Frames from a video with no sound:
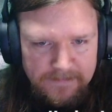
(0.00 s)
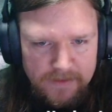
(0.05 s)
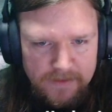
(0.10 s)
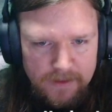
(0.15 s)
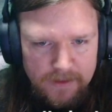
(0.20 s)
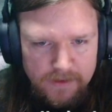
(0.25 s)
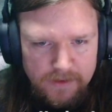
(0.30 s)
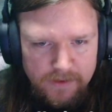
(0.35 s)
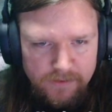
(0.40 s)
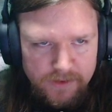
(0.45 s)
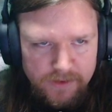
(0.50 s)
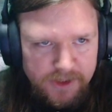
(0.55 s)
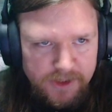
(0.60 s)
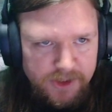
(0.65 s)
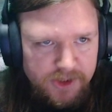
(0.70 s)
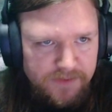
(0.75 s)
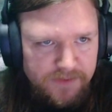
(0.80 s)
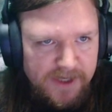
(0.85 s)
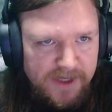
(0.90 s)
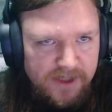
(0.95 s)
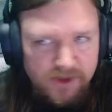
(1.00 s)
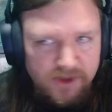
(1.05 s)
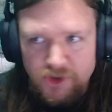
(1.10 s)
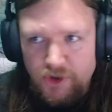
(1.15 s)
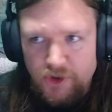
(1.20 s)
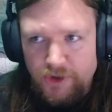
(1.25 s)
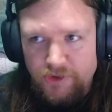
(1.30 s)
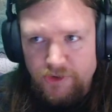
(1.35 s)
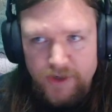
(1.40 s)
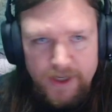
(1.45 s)
There it is, Japan and
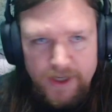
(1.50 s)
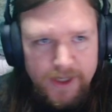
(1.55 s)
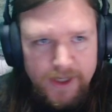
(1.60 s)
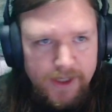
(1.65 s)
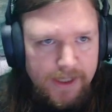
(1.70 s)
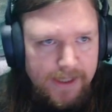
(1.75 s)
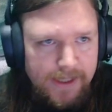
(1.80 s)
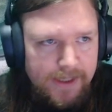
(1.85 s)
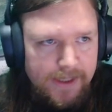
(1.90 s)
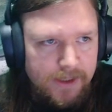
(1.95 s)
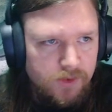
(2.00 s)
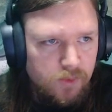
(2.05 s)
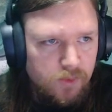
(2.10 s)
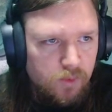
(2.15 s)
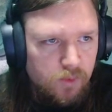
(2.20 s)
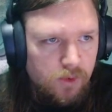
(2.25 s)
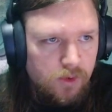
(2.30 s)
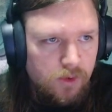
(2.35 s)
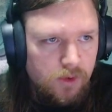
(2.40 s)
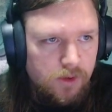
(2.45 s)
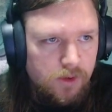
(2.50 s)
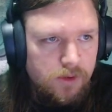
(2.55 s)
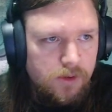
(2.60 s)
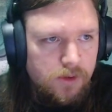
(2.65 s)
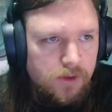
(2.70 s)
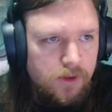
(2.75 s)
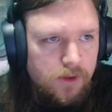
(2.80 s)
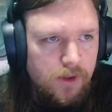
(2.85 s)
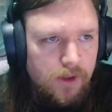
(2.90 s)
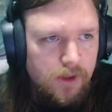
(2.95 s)
China are at war.
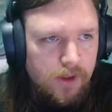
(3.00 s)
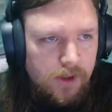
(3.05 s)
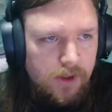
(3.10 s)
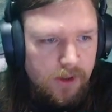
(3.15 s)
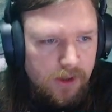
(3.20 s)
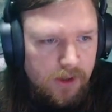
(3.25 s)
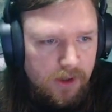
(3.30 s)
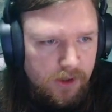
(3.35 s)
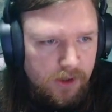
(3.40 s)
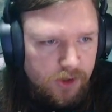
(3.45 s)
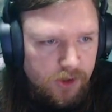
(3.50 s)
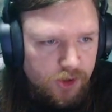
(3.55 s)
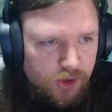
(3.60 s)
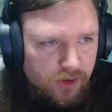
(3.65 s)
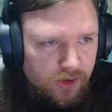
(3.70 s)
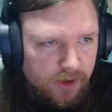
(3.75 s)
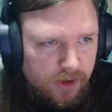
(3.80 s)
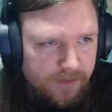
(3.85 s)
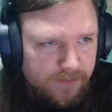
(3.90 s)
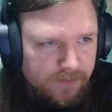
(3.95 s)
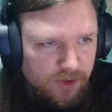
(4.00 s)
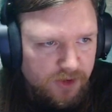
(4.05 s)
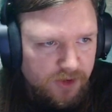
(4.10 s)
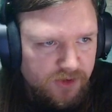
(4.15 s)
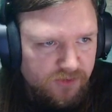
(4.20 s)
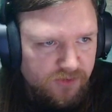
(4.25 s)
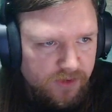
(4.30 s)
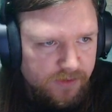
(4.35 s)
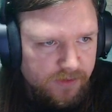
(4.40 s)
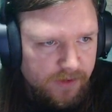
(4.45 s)
Shouldn't I boost with